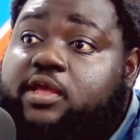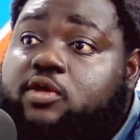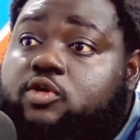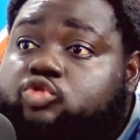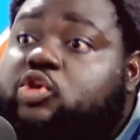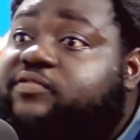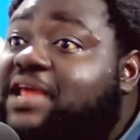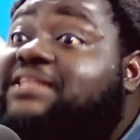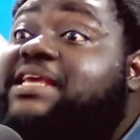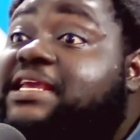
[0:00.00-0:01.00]
So if they are
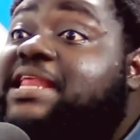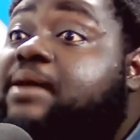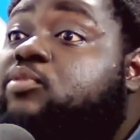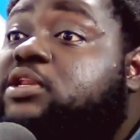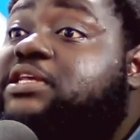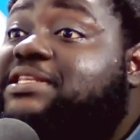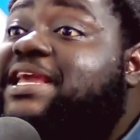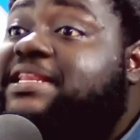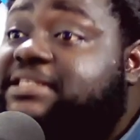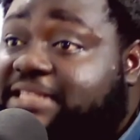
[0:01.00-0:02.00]
taking their money, they
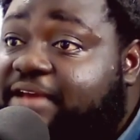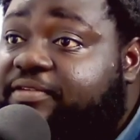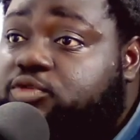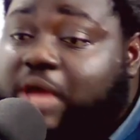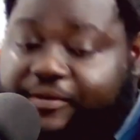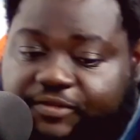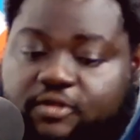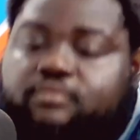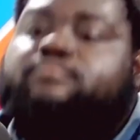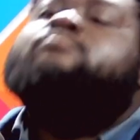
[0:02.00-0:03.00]
deserve it. So I feel
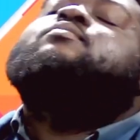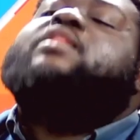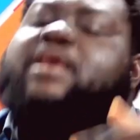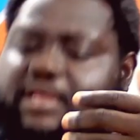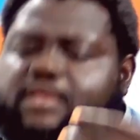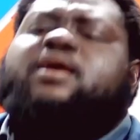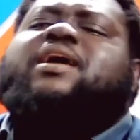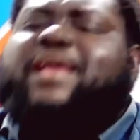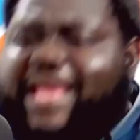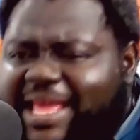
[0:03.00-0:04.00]

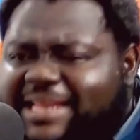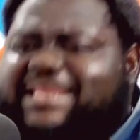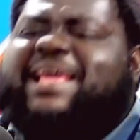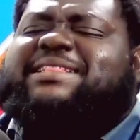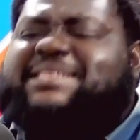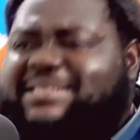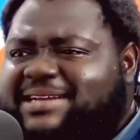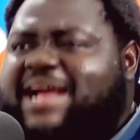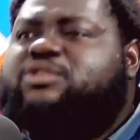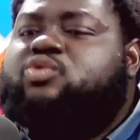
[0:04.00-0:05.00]
it is
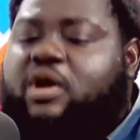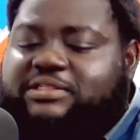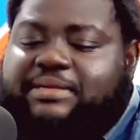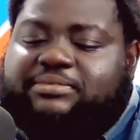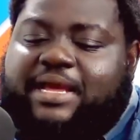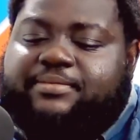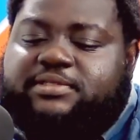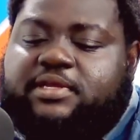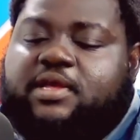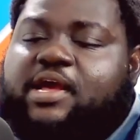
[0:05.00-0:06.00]
gradual. Sometimes
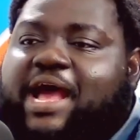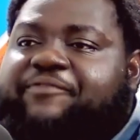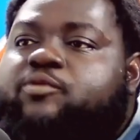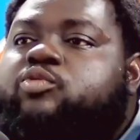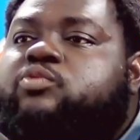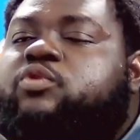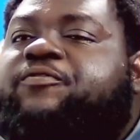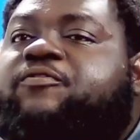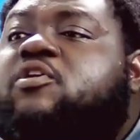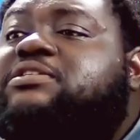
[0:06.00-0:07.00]
I feel we
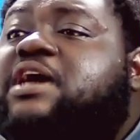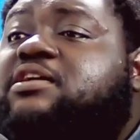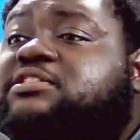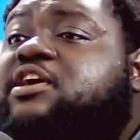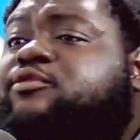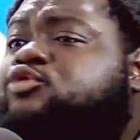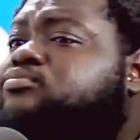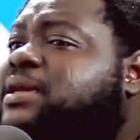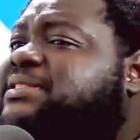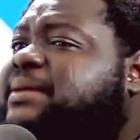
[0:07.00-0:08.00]
force ourselves to make
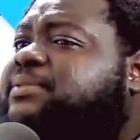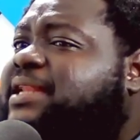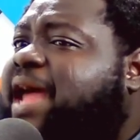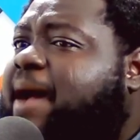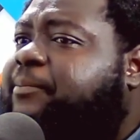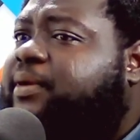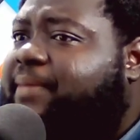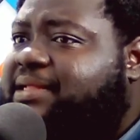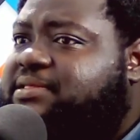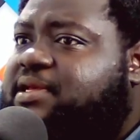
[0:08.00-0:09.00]
something happen, but
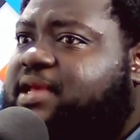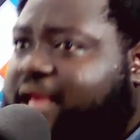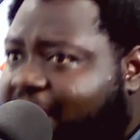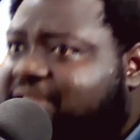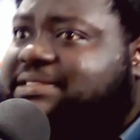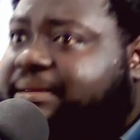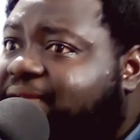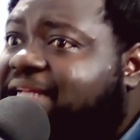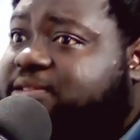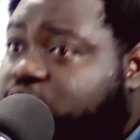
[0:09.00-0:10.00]
it is something that's
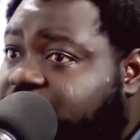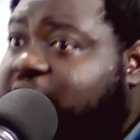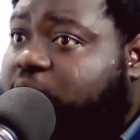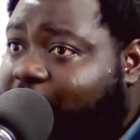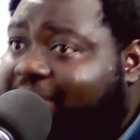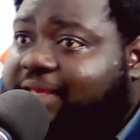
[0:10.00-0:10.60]
really working.